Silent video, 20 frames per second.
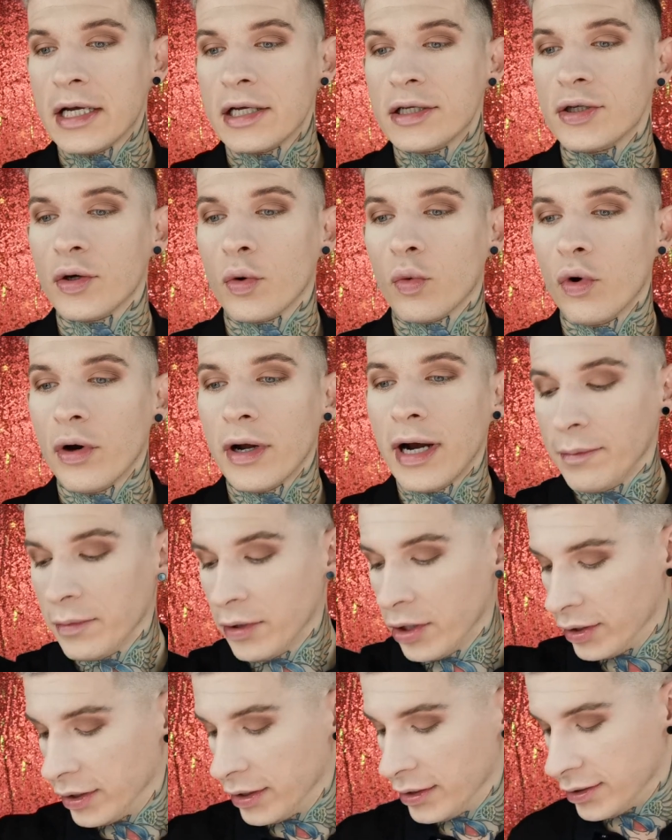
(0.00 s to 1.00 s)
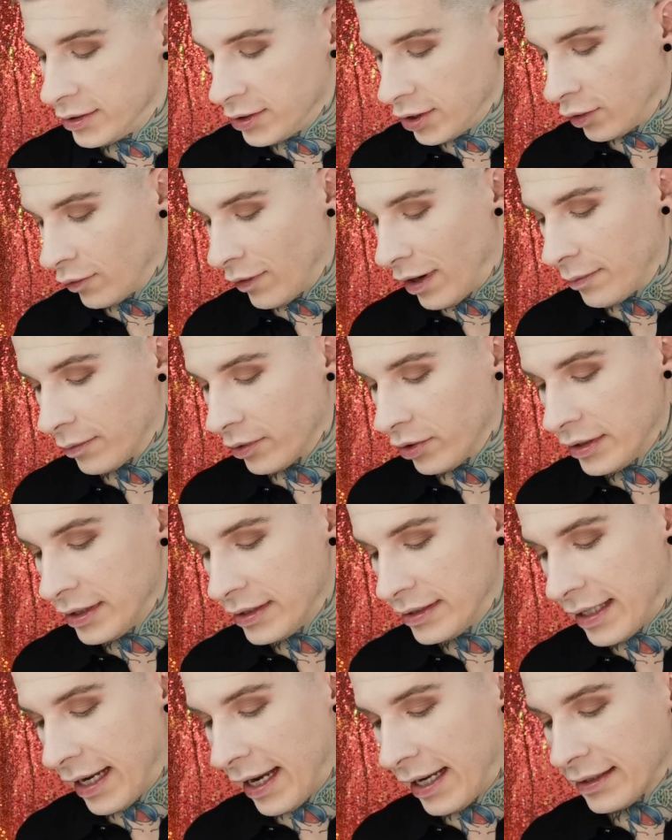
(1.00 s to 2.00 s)
So what I'm gonna do, I'm
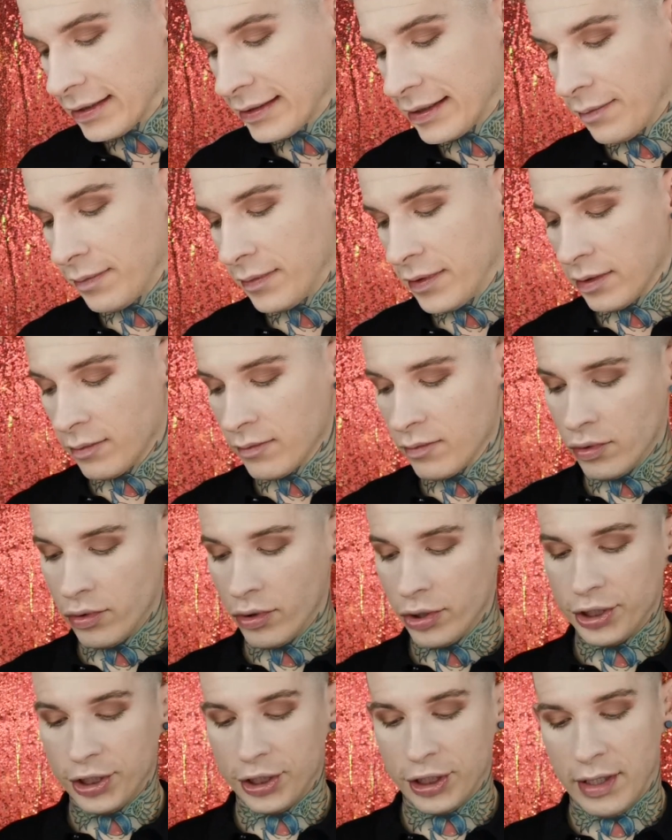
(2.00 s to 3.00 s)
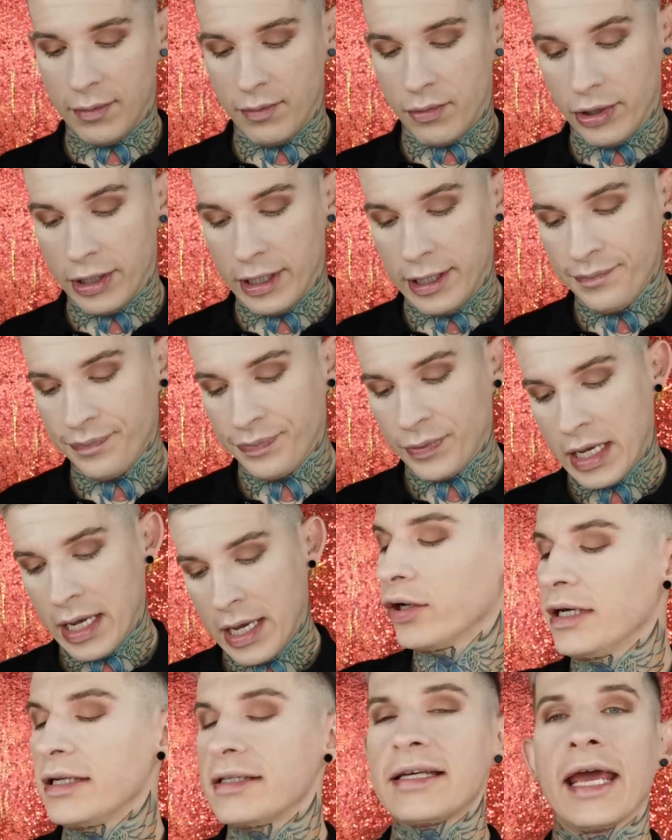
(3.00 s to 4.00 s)
gonna take something more shimmery.
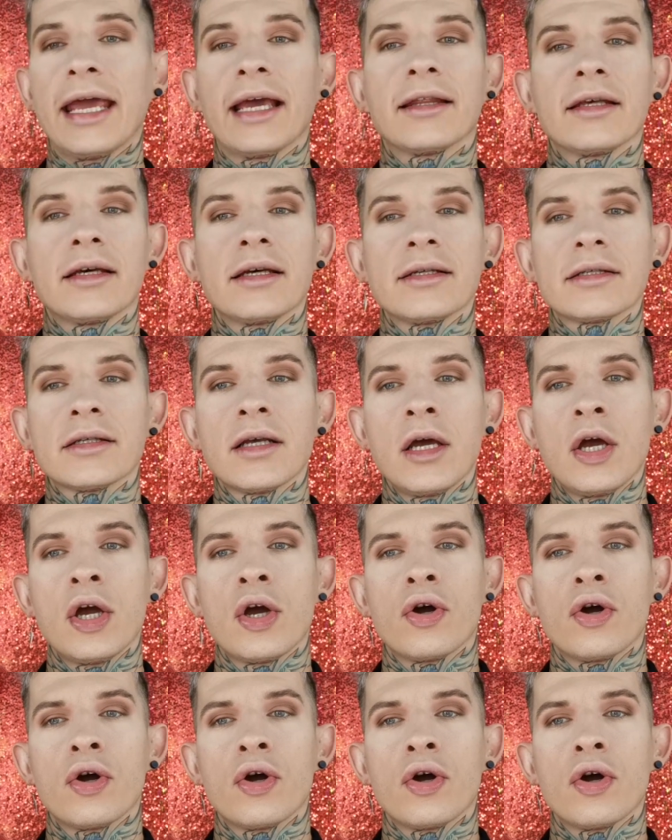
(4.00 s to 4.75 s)
I'm gonna take this